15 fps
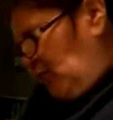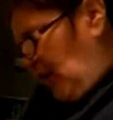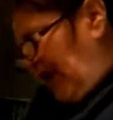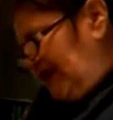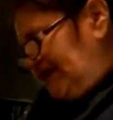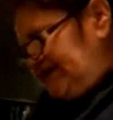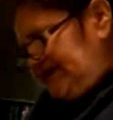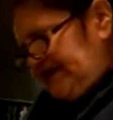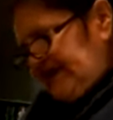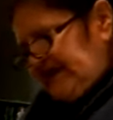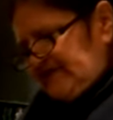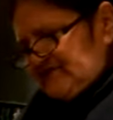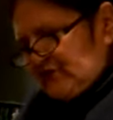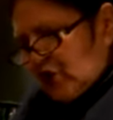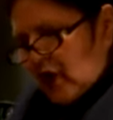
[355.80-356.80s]
what it
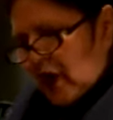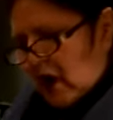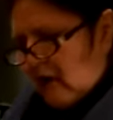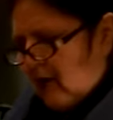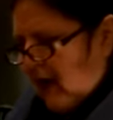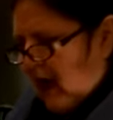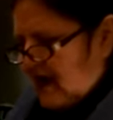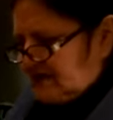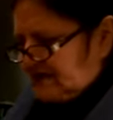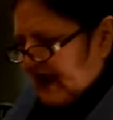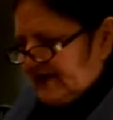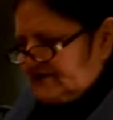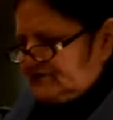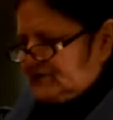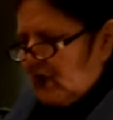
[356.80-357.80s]
is or how hard
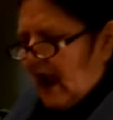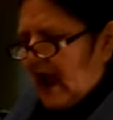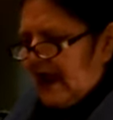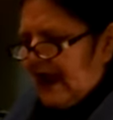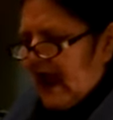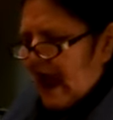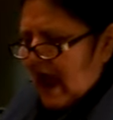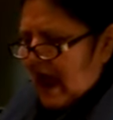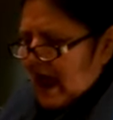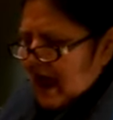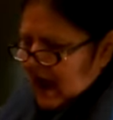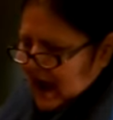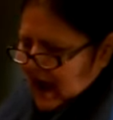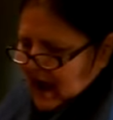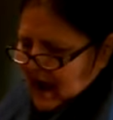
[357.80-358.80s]
I try.
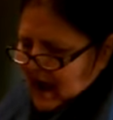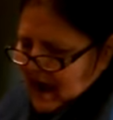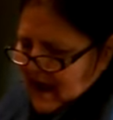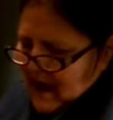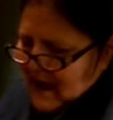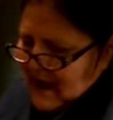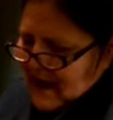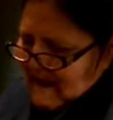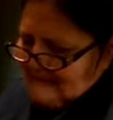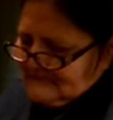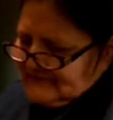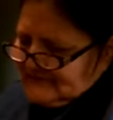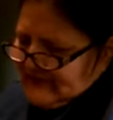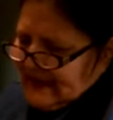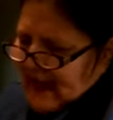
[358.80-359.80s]

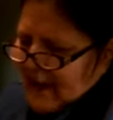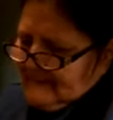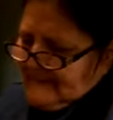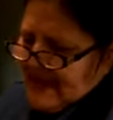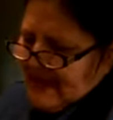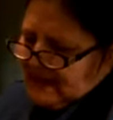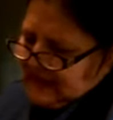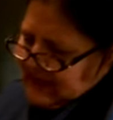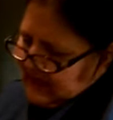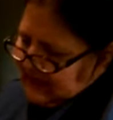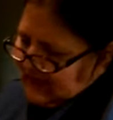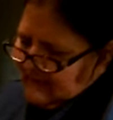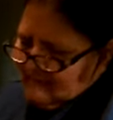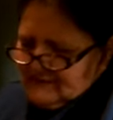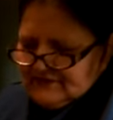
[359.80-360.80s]
Everything I make, it
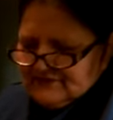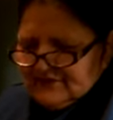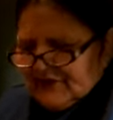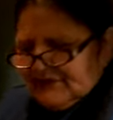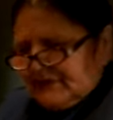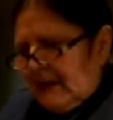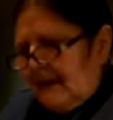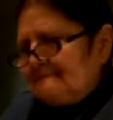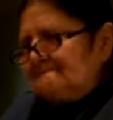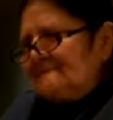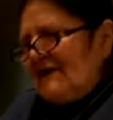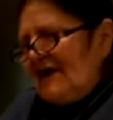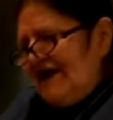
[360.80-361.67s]
always ends up